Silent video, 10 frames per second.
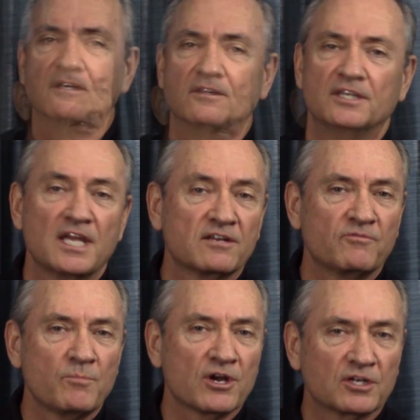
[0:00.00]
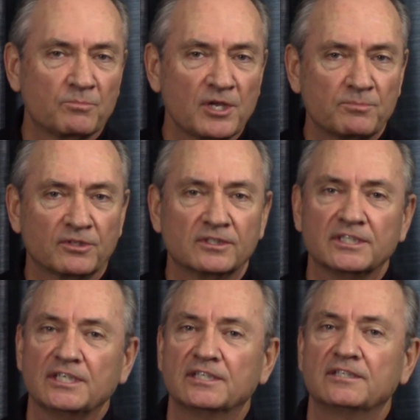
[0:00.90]
The Native American people
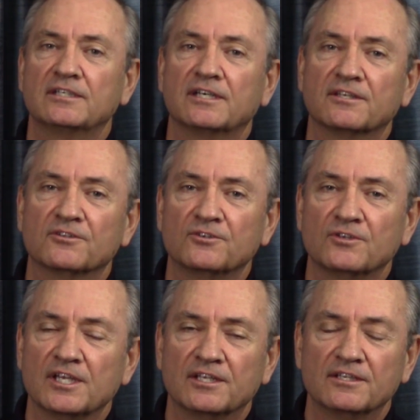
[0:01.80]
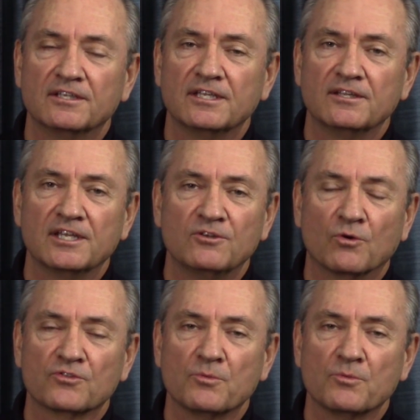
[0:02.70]
in North